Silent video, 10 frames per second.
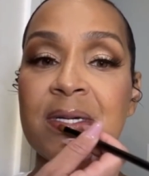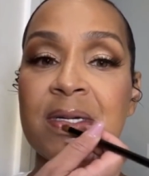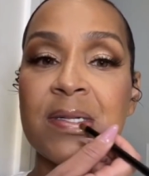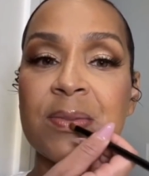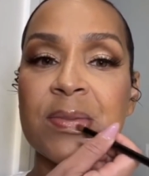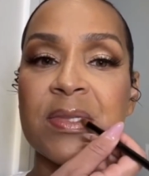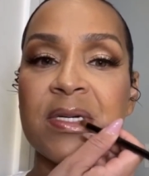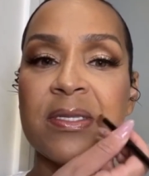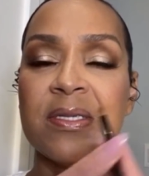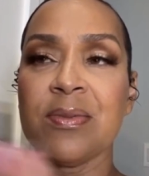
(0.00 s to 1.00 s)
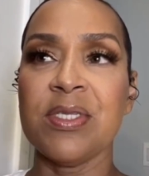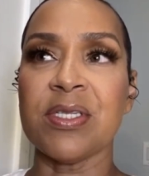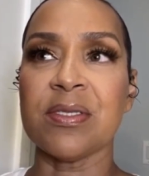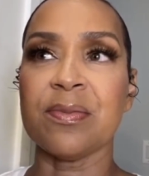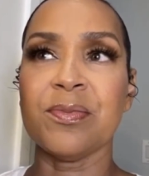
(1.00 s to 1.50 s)
Um, I think we
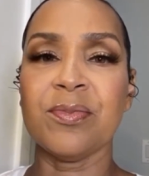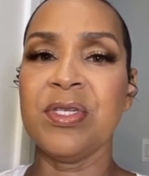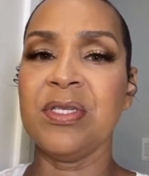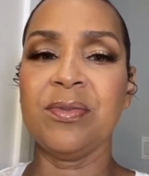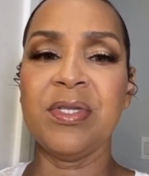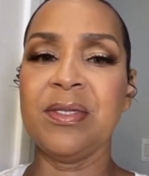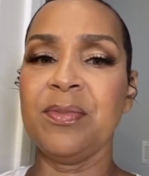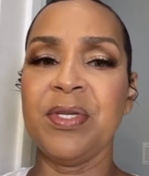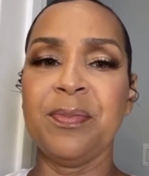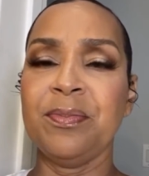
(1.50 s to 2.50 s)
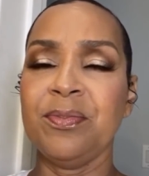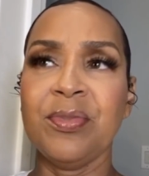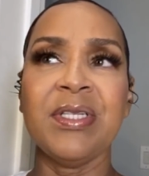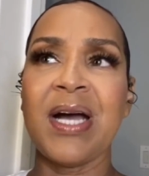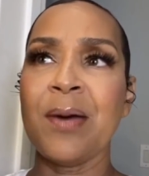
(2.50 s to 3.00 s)
just we we we we.